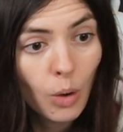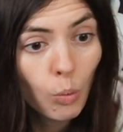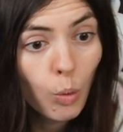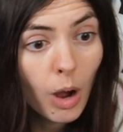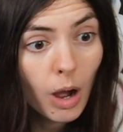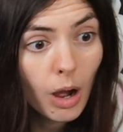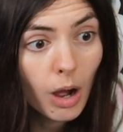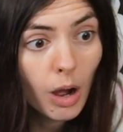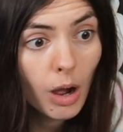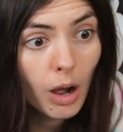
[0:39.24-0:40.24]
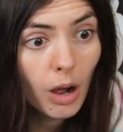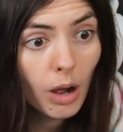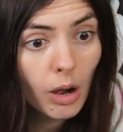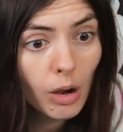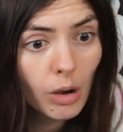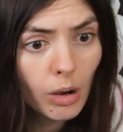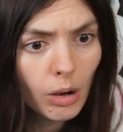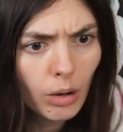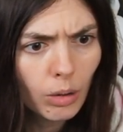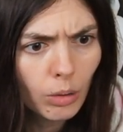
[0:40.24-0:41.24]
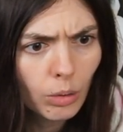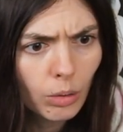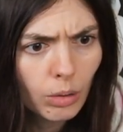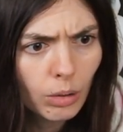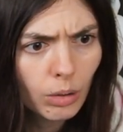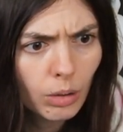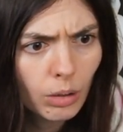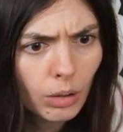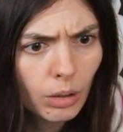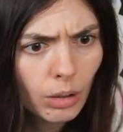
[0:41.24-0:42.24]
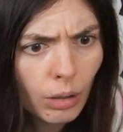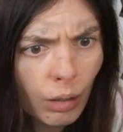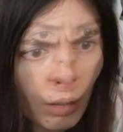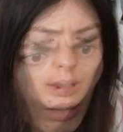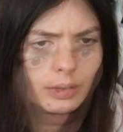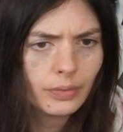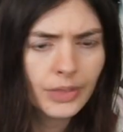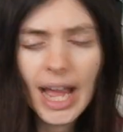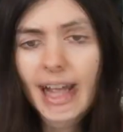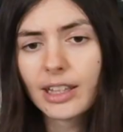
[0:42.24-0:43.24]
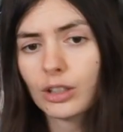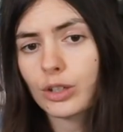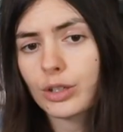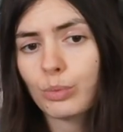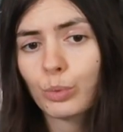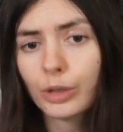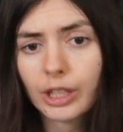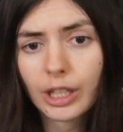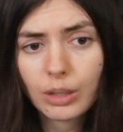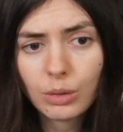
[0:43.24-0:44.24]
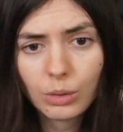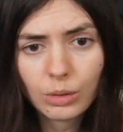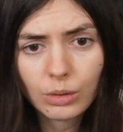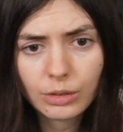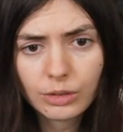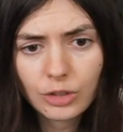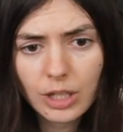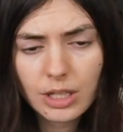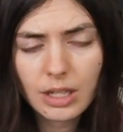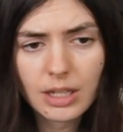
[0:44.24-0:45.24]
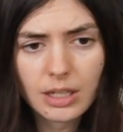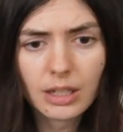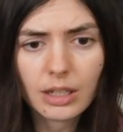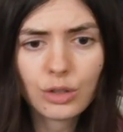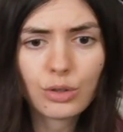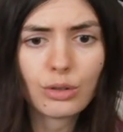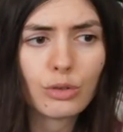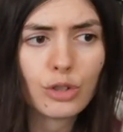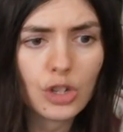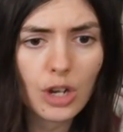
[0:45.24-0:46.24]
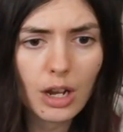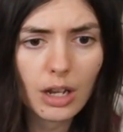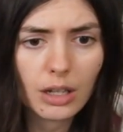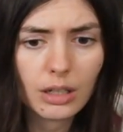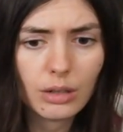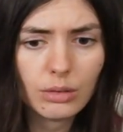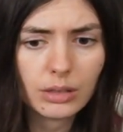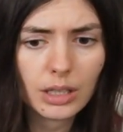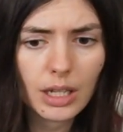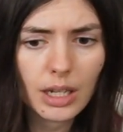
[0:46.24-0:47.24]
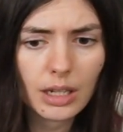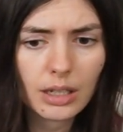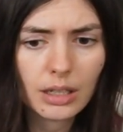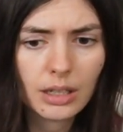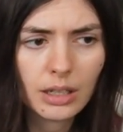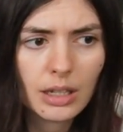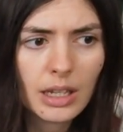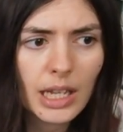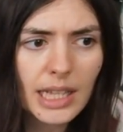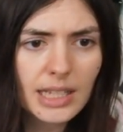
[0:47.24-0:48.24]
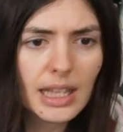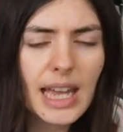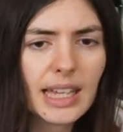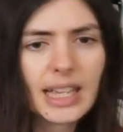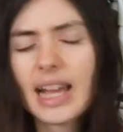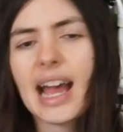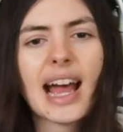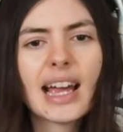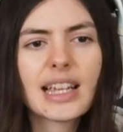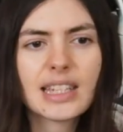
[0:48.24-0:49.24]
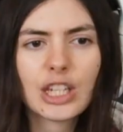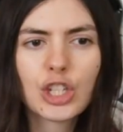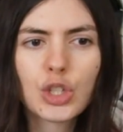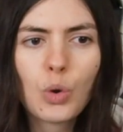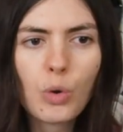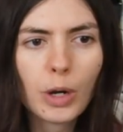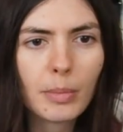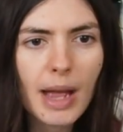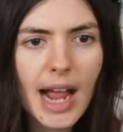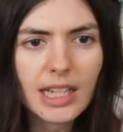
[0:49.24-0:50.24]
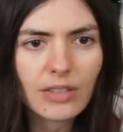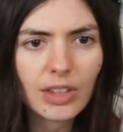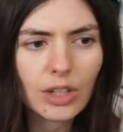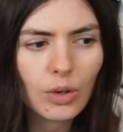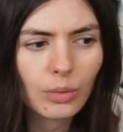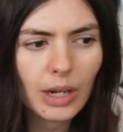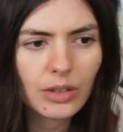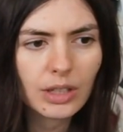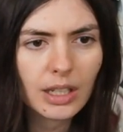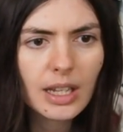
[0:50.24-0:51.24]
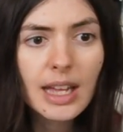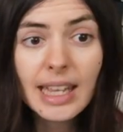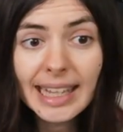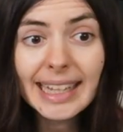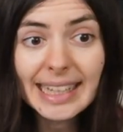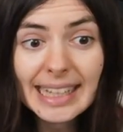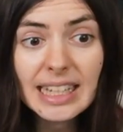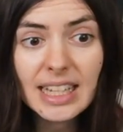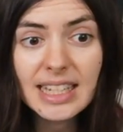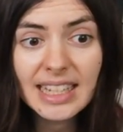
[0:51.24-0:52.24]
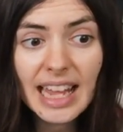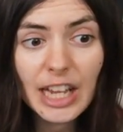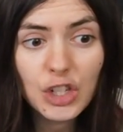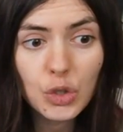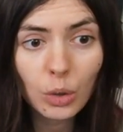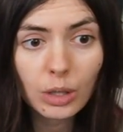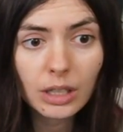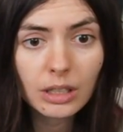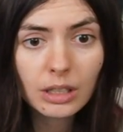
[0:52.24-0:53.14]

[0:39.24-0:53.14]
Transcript: Whoa! That looks really cool, just as an intro shot. Holy heck. It's like it has a storm actively going around it. It is an asteroid.